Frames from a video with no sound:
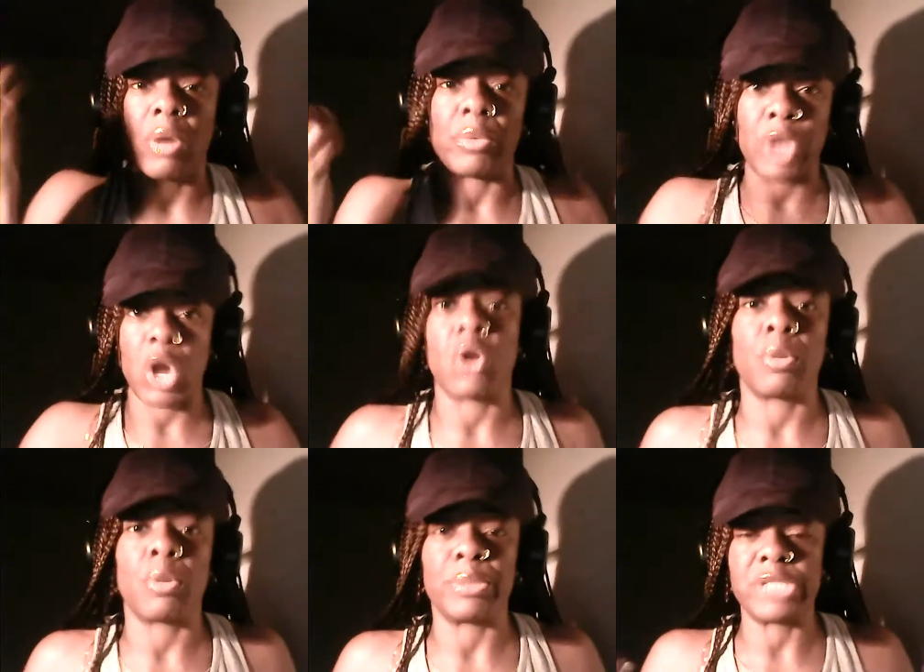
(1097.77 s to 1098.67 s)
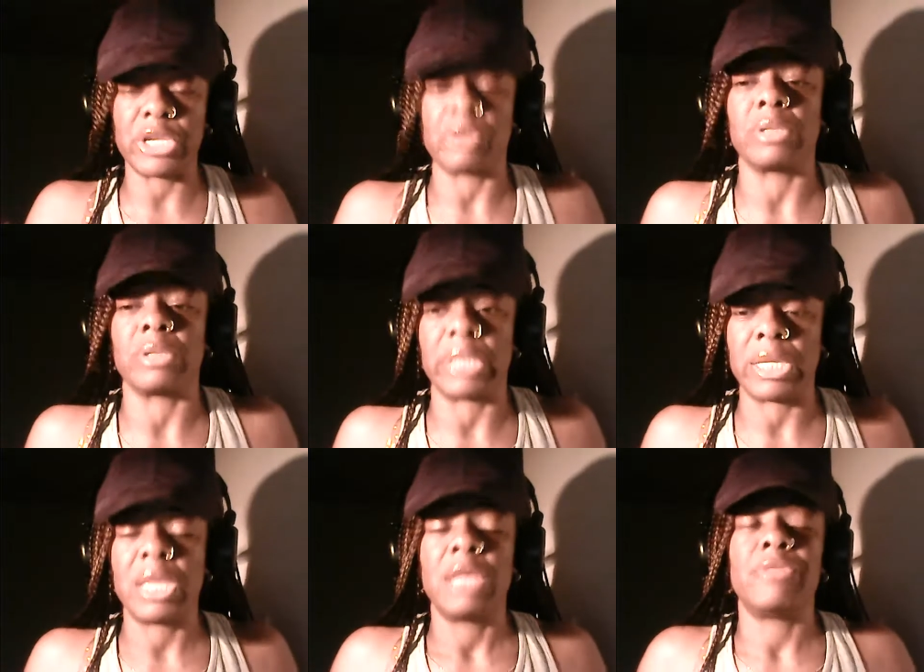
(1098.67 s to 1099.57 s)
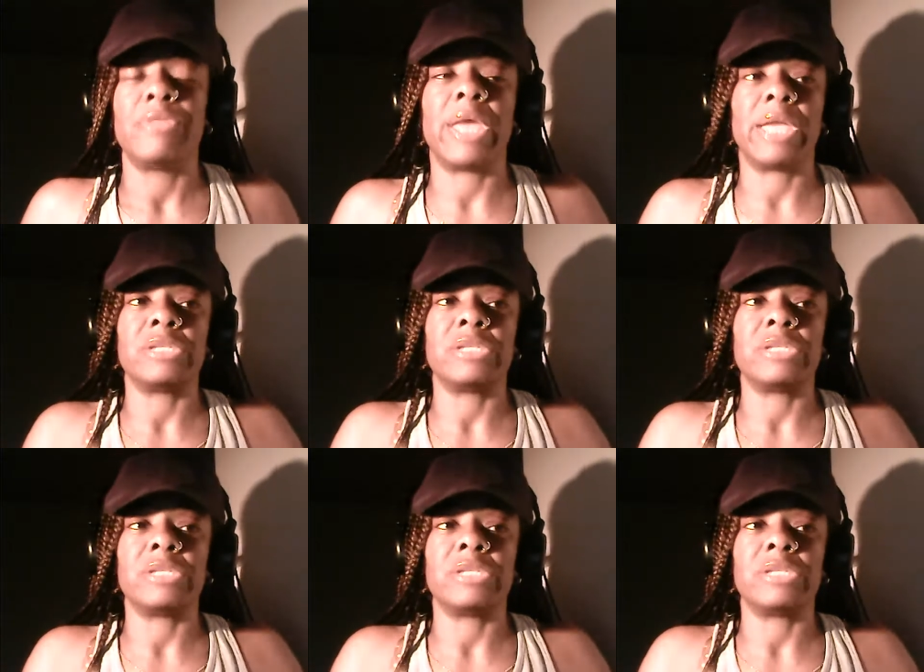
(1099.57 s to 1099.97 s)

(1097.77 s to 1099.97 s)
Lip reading: with her, particularly, that